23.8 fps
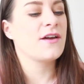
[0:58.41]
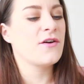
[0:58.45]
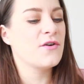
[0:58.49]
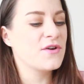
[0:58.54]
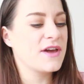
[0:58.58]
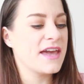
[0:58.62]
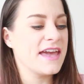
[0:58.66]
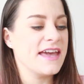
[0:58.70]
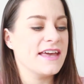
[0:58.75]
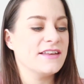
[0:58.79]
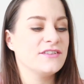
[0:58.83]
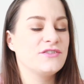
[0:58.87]

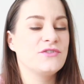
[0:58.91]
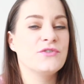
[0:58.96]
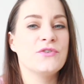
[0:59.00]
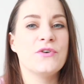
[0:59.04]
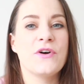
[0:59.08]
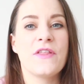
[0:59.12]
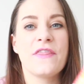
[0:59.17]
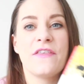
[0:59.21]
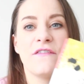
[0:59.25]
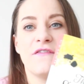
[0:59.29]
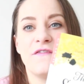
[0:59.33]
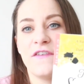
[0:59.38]
Okay,
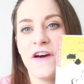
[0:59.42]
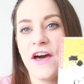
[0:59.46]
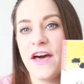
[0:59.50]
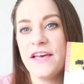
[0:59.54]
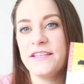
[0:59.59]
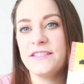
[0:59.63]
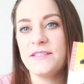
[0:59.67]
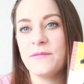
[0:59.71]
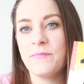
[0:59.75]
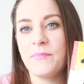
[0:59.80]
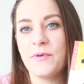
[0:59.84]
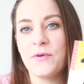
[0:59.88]
so the
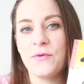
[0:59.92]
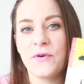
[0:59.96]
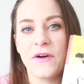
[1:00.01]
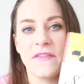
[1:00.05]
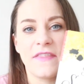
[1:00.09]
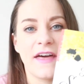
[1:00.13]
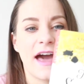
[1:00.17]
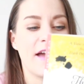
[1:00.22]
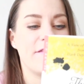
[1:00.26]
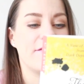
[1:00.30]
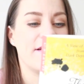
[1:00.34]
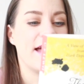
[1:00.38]
first book
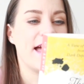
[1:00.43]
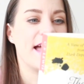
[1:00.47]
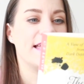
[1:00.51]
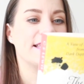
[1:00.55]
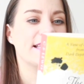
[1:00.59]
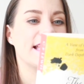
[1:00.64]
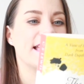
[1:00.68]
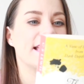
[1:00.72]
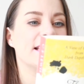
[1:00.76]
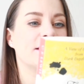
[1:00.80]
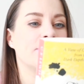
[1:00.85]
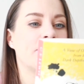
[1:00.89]
that I
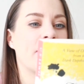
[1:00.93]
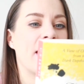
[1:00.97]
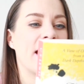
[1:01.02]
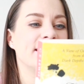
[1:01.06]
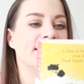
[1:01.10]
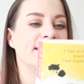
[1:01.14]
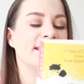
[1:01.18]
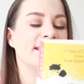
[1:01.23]
read is by